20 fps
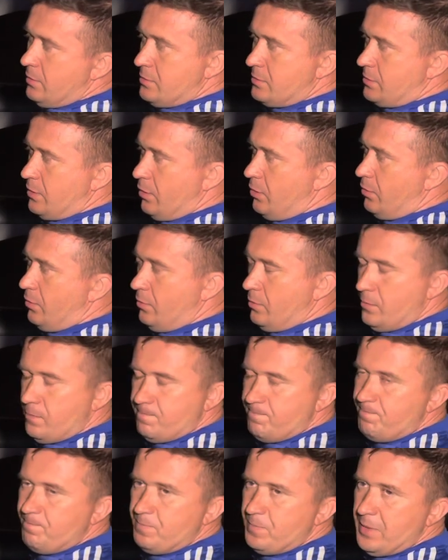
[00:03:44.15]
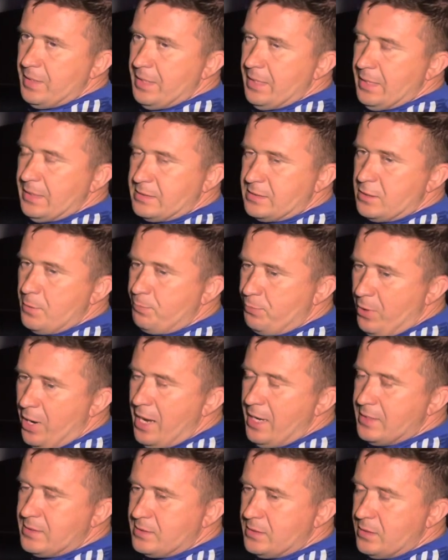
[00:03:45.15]
So it's
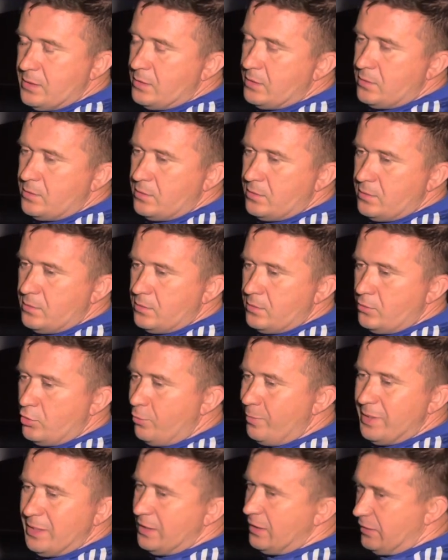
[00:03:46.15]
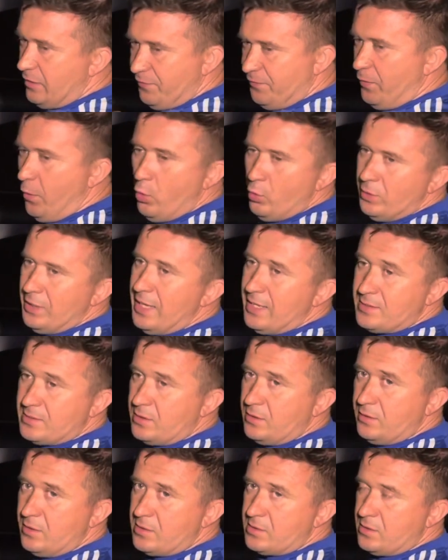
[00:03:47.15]
surprising to me that the phone
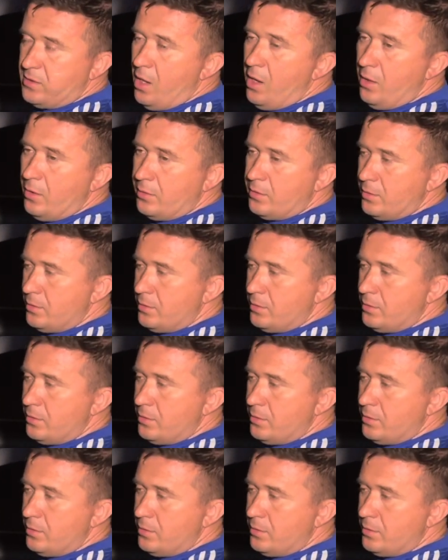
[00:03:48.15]
lasted this long.